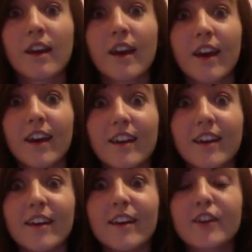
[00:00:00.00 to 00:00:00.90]

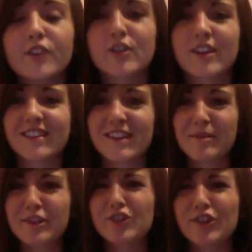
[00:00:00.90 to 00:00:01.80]
Hey, do you guys like
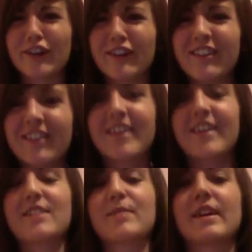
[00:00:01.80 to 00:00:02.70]
my shirt?
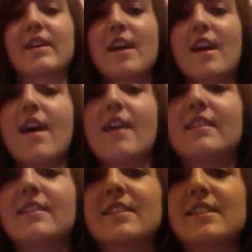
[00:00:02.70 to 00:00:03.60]
It's my
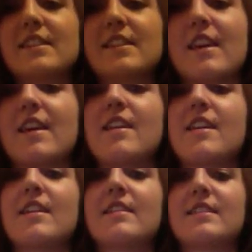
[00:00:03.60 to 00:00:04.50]

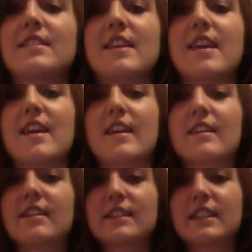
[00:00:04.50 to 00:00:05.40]
NCANDA
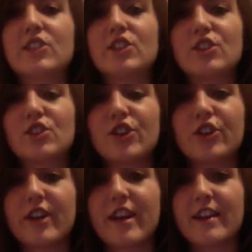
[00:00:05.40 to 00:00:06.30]
Collegiate
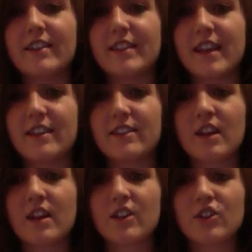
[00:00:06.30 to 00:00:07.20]
Cheer and Dance
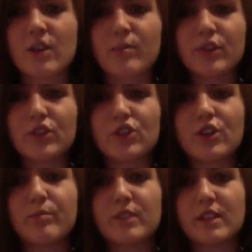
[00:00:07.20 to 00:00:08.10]
Championship,
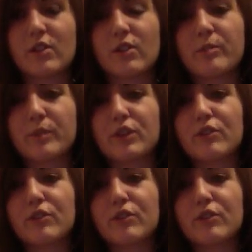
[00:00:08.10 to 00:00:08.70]
Daytona Beach,